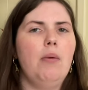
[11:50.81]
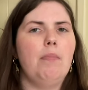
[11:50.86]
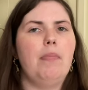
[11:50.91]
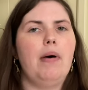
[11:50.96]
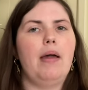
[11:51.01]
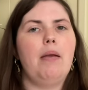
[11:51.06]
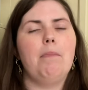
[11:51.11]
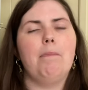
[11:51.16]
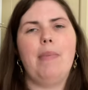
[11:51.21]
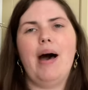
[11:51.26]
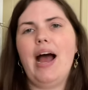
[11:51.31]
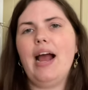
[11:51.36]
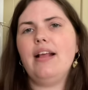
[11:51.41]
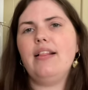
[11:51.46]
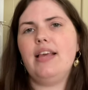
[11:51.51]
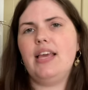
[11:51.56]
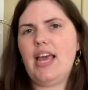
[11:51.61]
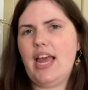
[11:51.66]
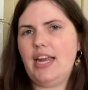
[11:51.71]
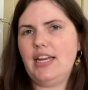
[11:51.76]
But by
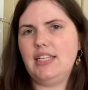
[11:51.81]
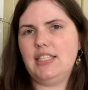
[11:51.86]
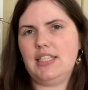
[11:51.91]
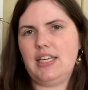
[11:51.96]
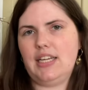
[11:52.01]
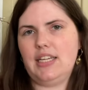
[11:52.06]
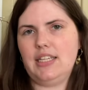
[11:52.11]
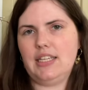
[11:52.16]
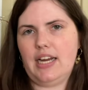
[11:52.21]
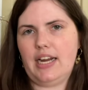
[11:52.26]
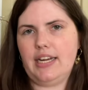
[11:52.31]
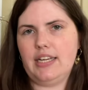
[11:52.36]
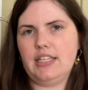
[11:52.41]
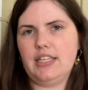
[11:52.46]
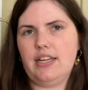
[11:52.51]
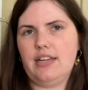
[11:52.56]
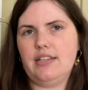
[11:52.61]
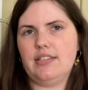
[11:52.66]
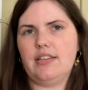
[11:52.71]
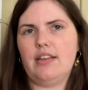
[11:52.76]
the
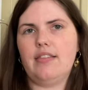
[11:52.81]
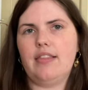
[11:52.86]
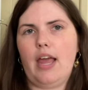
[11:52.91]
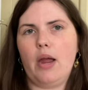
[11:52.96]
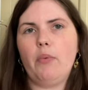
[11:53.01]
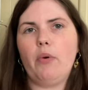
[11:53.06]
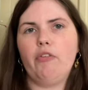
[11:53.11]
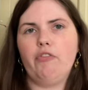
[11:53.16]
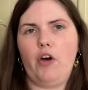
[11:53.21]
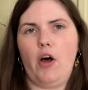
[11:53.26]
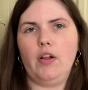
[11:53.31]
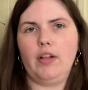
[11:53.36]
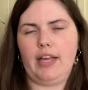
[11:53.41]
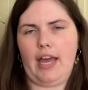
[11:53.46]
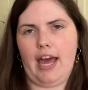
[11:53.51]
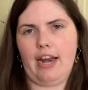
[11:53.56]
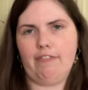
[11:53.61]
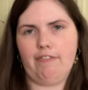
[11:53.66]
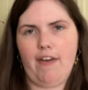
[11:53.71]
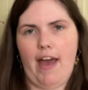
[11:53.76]
1890s, they were falling
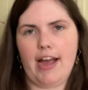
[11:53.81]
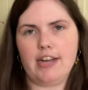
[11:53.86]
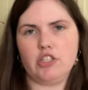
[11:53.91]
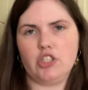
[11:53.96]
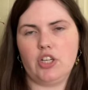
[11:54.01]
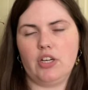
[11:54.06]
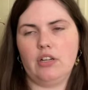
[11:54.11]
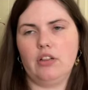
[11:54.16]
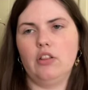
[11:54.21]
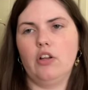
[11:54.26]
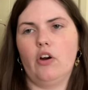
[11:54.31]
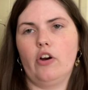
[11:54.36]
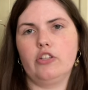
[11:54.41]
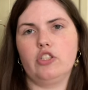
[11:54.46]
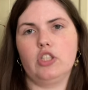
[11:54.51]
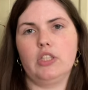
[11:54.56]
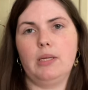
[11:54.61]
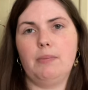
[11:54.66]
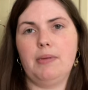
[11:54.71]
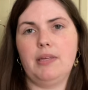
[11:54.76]
out of fashion
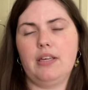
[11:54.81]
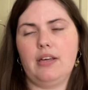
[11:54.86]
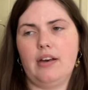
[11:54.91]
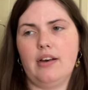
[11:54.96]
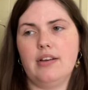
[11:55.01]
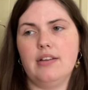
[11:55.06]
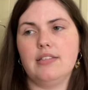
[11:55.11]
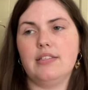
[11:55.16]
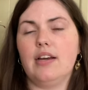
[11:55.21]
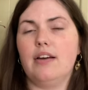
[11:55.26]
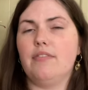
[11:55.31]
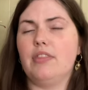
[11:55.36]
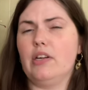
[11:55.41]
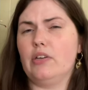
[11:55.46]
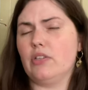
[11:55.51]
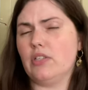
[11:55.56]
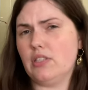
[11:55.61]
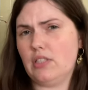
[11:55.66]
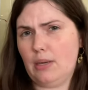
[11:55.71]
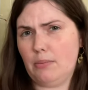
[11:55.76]
largely because of
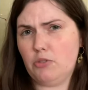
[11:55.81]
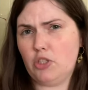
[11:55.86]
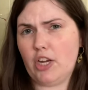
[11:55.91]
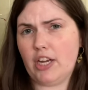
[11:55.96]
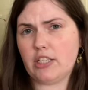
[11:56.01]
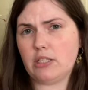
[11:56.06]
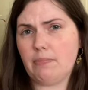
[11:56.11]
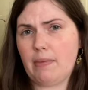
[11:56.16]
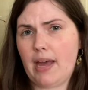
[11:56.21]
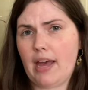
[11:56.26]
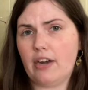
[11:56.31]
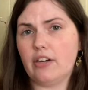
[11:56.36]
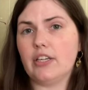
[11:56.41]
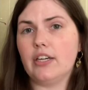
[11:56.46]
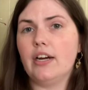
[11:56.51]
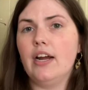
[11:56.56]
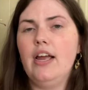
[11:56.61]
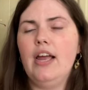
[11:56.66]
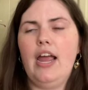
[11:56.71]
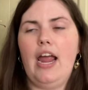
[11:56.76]
their subject
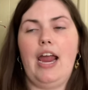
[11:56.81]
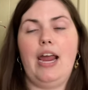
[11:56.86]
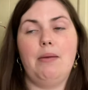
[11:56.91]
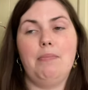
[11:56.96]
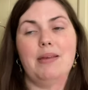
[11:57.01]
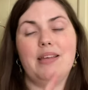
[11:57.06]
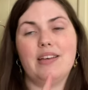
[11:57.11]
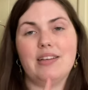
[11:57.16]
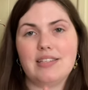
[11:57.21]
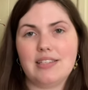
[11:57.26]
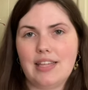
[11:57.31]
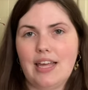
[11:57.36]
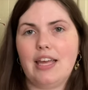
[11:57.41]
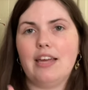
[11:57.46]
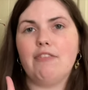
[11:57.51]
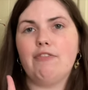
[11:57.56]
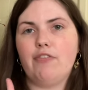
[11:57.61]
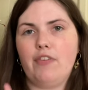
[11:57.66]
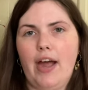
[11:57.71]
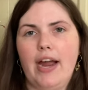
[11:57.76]
matter and because they
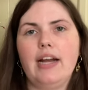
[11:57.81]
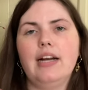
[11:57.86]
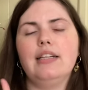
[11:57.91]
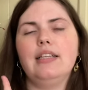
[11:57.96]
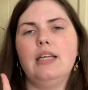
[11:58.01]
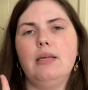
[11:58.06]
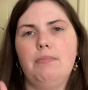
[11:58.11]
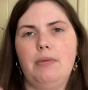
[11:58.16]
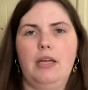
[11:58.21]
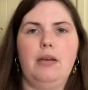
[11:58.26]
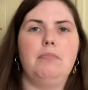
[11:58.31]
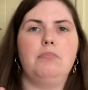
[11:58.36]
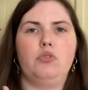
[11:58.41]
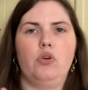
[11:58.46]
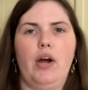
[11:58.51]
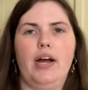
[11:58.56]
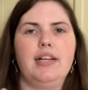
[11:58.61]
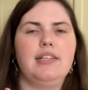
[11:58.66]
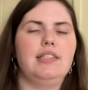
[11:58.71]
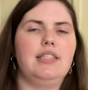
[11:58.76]
had finally been
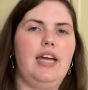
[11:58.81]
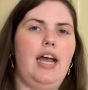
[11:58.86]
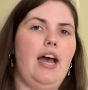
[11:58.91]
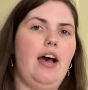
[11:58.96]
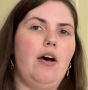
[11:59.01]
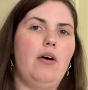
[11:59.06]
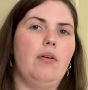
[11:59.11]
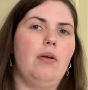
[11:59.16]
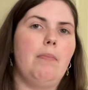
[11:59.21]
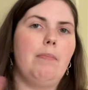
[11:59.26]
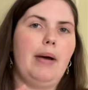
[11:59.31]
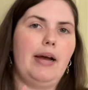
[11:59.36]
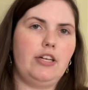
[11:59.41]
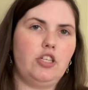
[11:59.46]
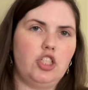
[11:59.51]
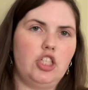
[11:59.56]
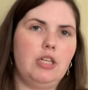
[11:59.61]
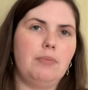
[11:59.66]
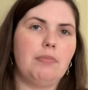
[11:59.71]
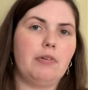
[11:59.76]
priced out by
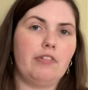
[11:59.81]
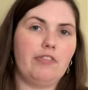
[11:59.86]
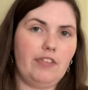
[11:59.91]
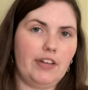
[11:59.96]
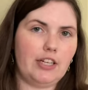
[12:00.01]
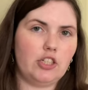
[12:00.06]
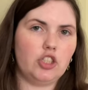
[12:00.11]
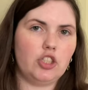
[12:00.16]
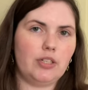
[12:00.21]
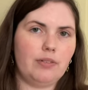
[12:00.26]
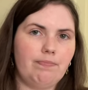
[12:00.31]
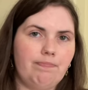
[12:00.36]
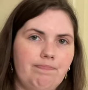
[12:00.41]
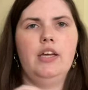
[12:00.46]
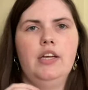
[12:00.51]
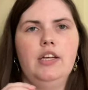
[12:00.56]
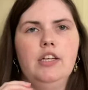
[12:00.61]
cheaper fiction.